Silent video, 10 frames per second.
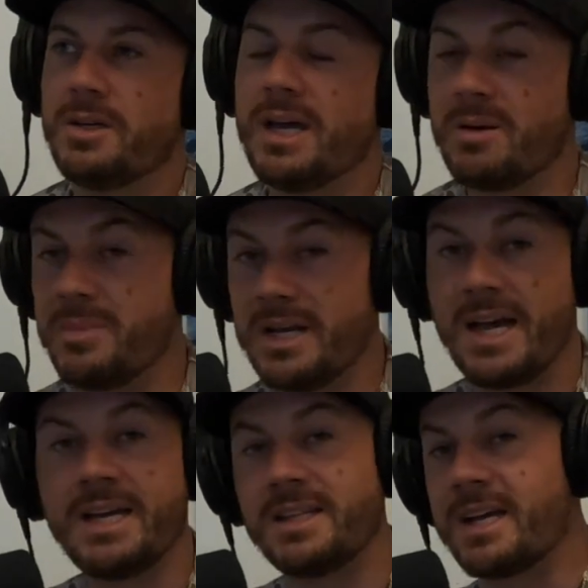And
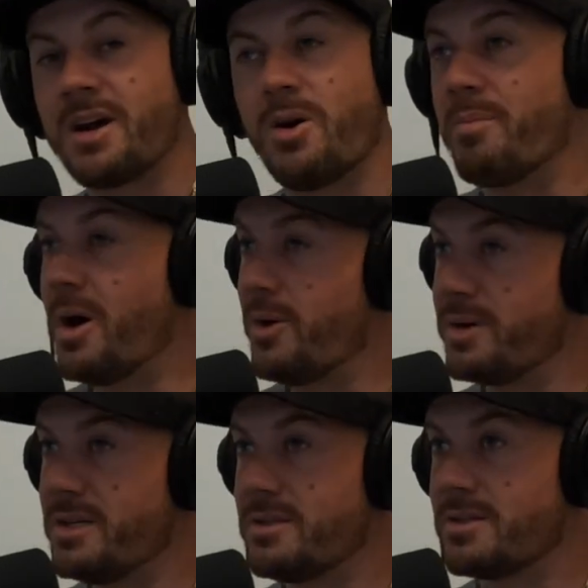menhaden they call them
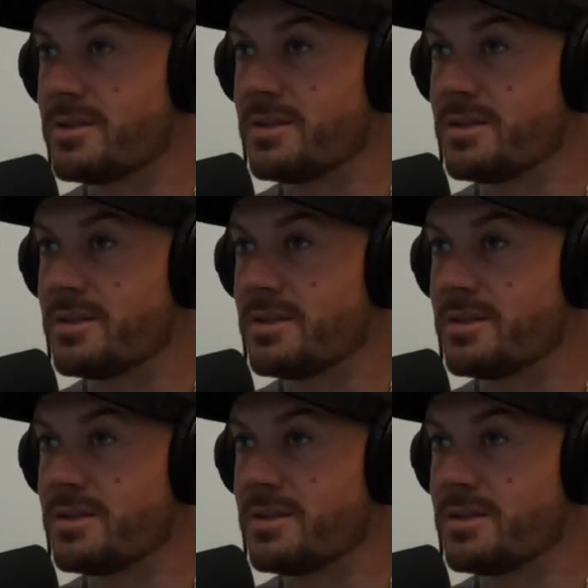pogies.